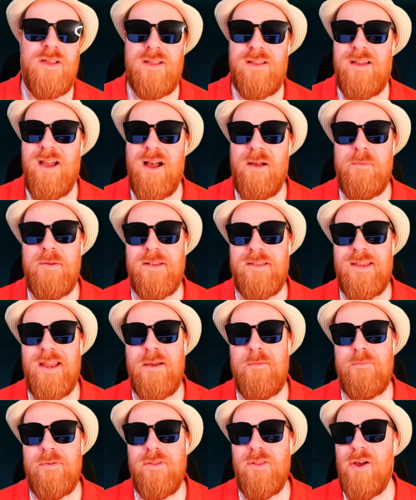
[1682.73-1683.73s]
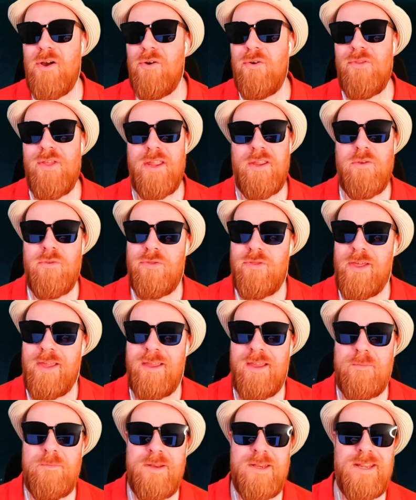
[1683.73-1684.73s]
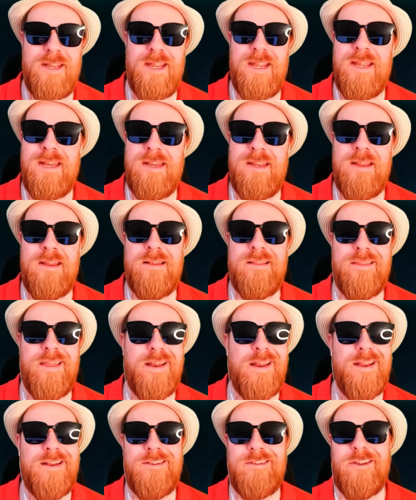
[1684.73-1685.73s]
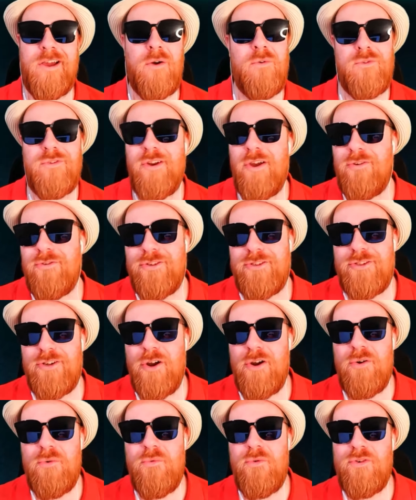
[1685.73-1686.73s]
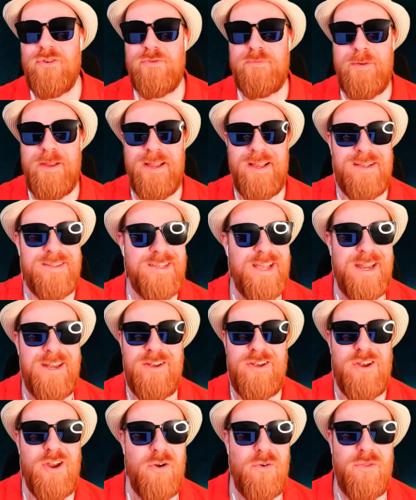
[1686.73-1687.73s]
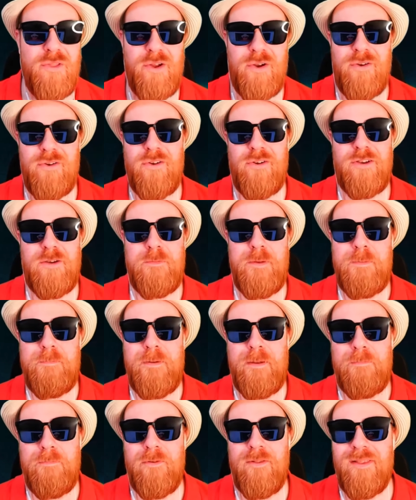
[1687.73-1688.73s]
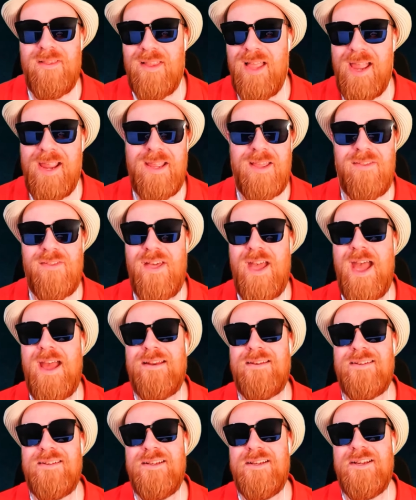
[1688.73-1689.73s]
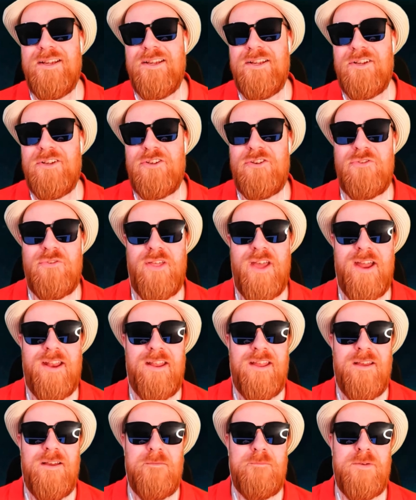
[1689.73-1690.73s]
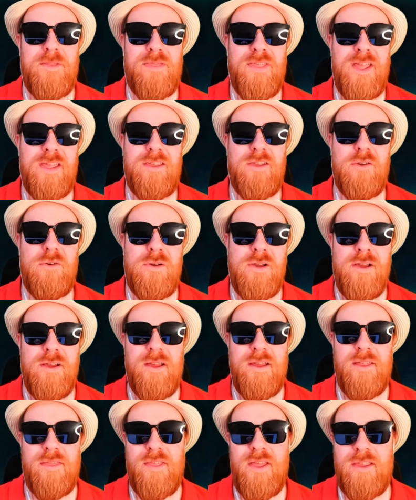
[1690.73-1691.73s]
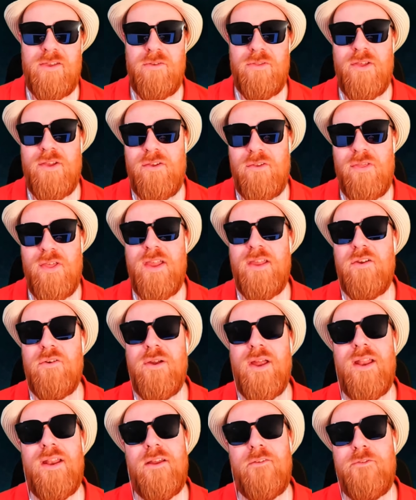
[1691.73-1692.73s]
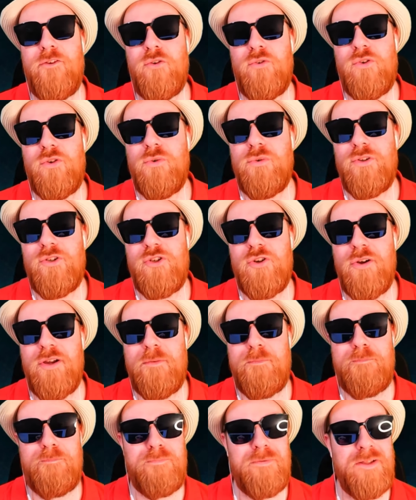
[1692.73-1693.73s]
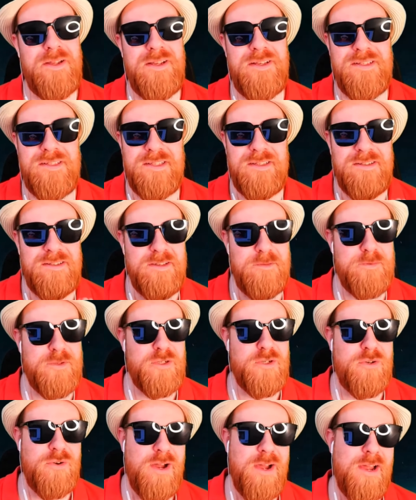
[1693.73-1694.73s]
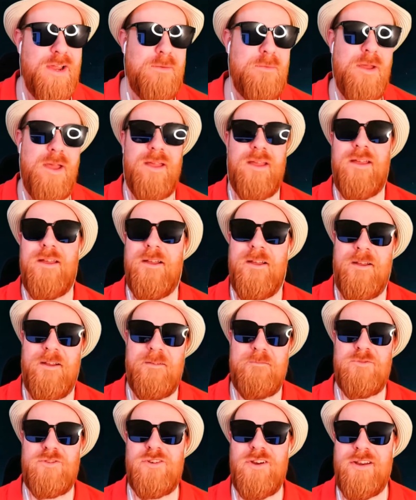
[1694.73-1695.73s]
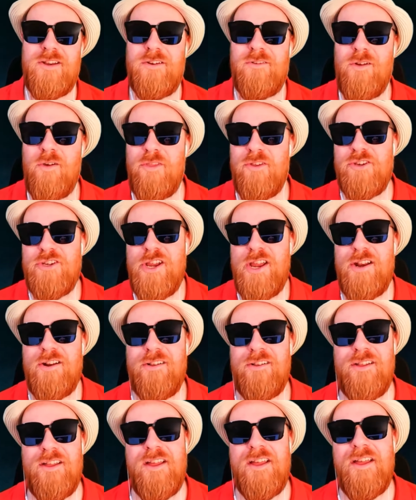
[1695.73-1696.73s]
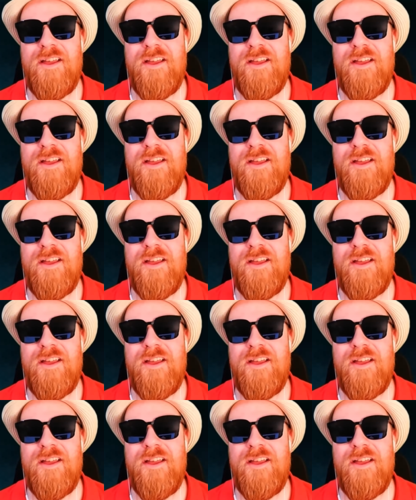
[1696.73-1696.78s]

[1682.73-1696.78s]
Comment down below that you think I'm an idiot and that I don't know Star Wars, because I know there are going to be people like that do that. But thank you. Thank you. Thank you. Thank you. And if you do enjoy it, please subscribe. I'm trying to grow the channel.